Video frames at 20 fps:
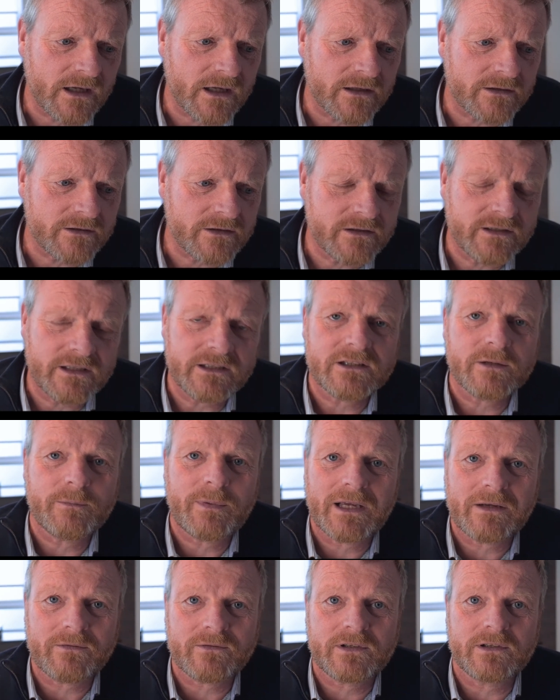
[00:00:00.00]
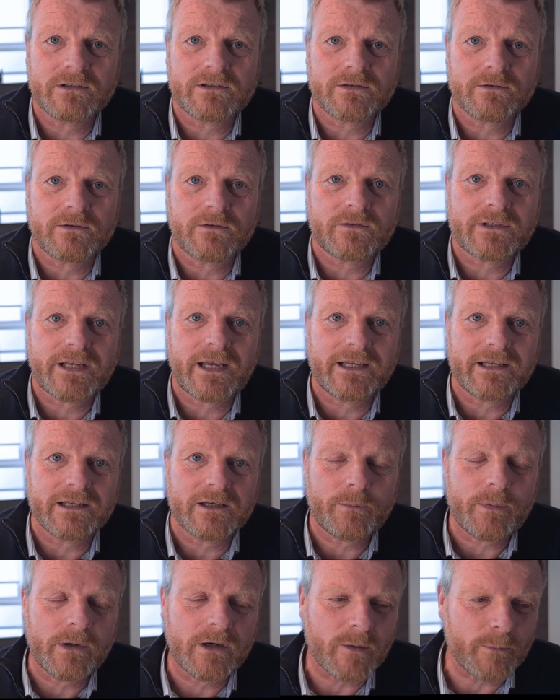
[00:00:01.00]
you need to be able to sort of take it
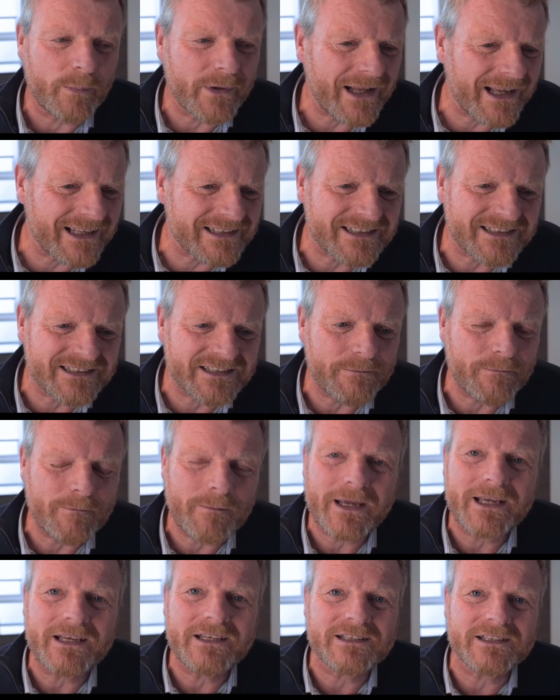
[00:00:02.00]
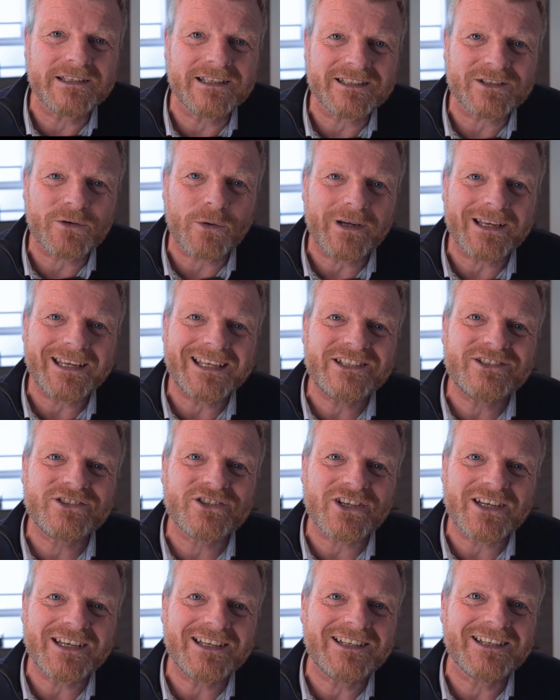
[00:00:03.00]
apart. But it has this amazing, this quite
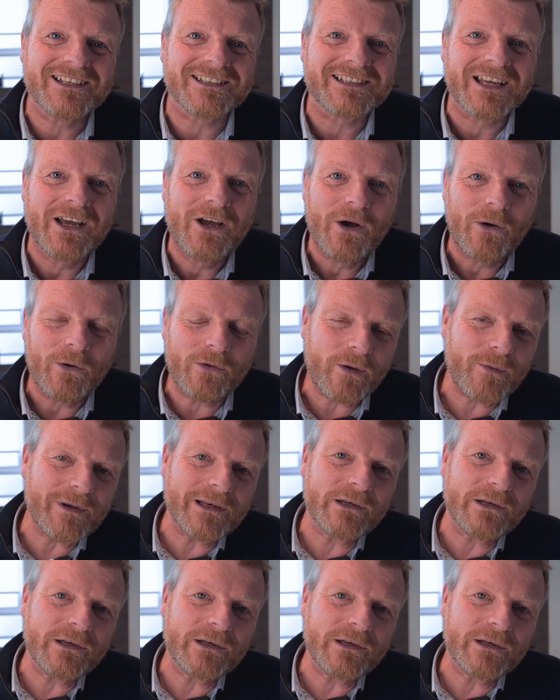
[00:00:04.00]
ingenious, although it